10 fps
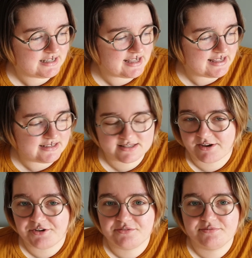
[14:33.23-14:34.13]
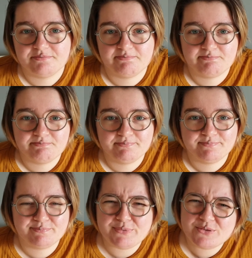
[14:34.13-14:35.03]
it is kind of
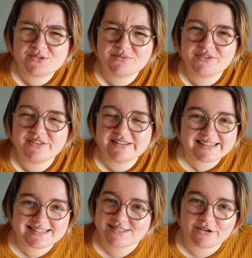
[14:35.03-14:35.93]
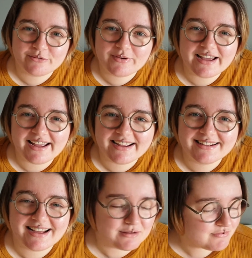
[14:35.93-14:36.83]
beautiful in its own
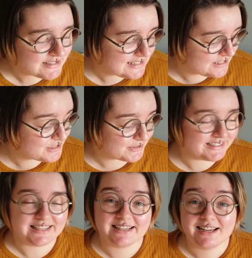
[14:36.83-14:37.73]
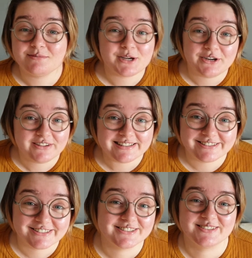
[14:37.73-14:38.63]
way. I'm really enjoying it. I'm totally
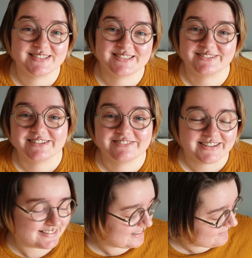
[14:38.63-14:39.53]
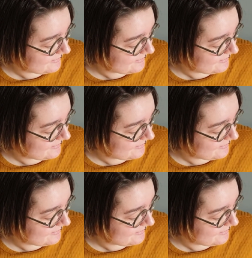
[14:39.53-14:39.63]
hooked on the story right now.